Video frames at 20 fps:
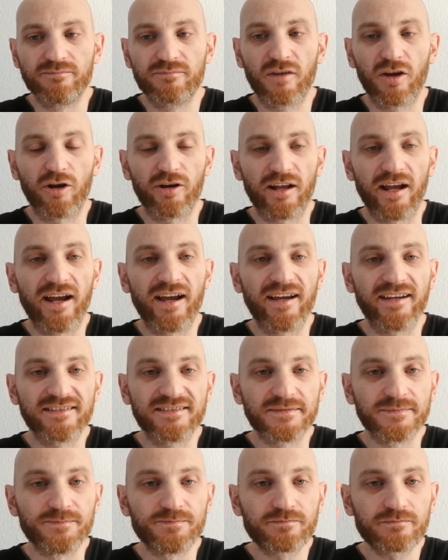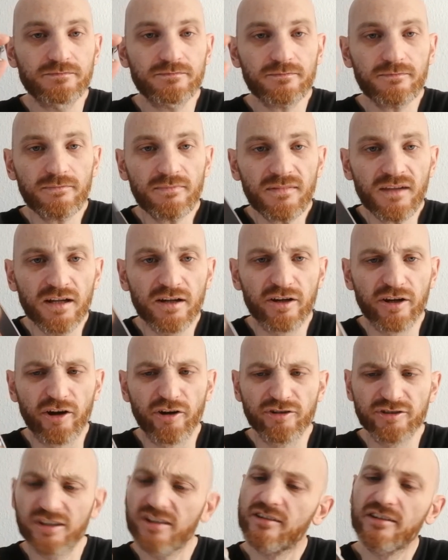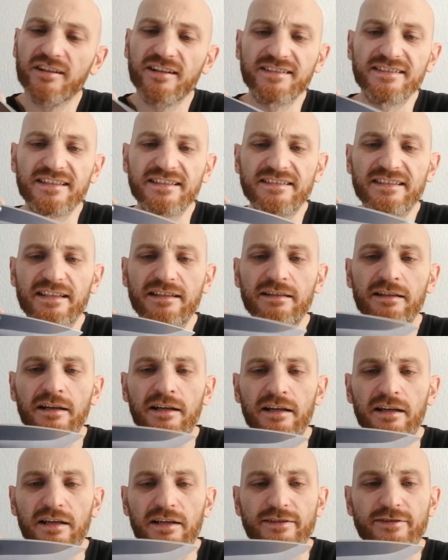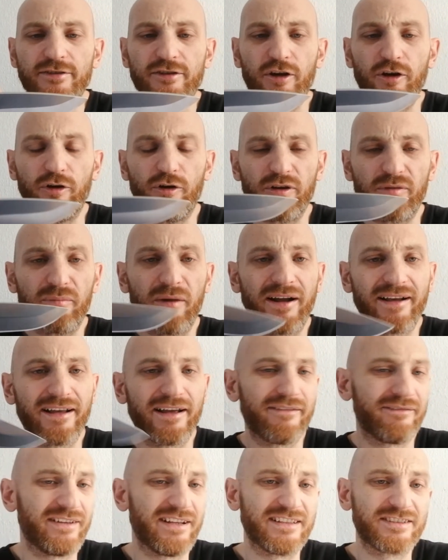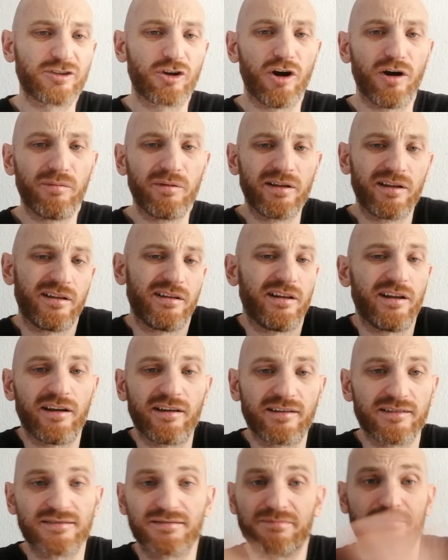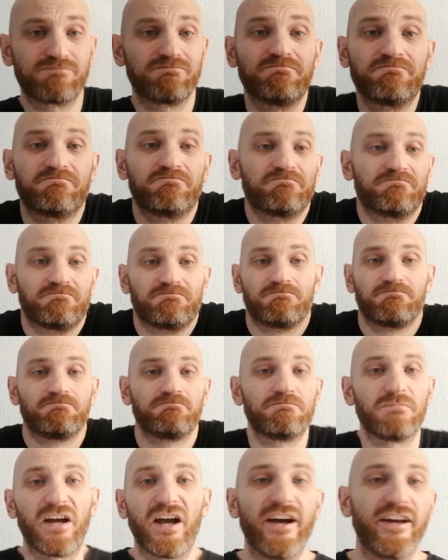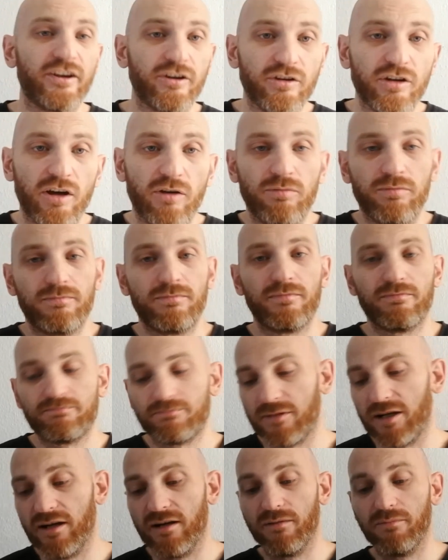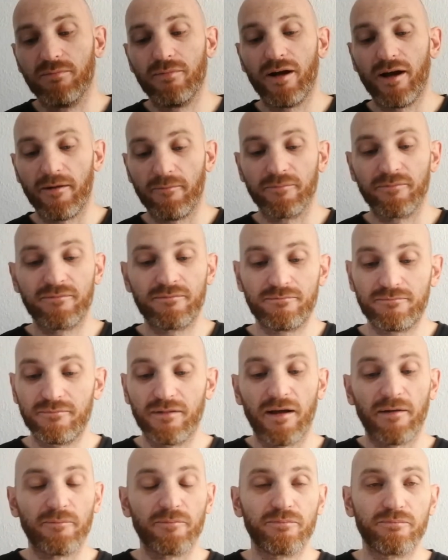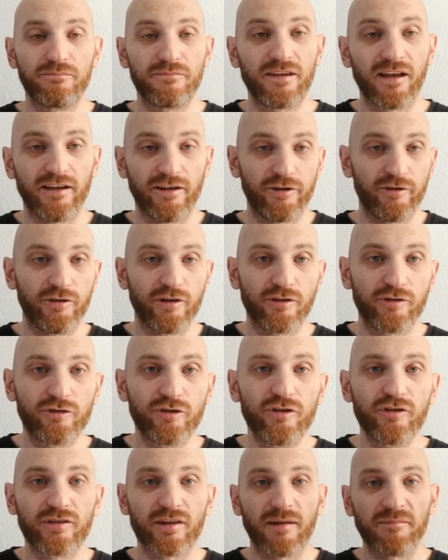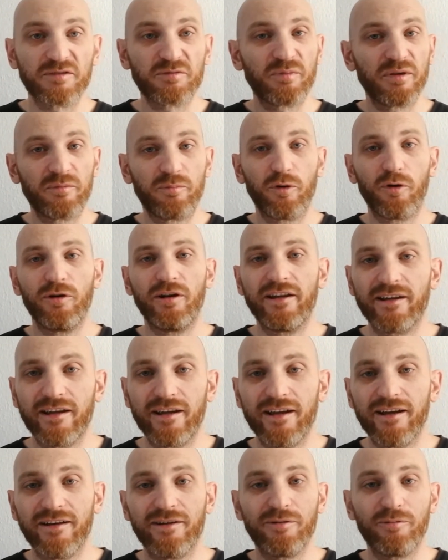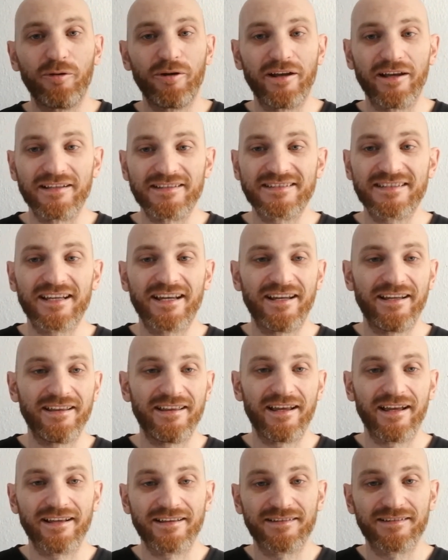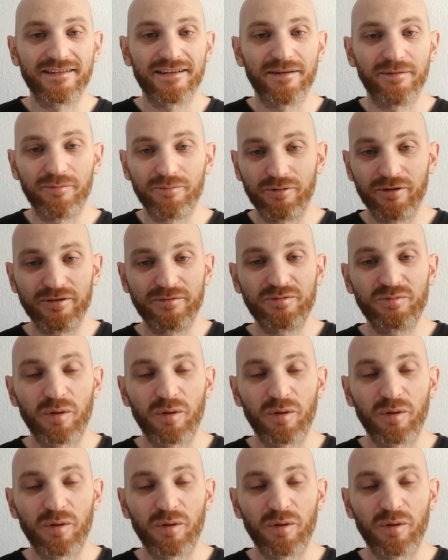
not as corrosion resistant, so it might have less carbon than the others. I don't know. I'm telling you the truth. I'm spitballing here when I say that it's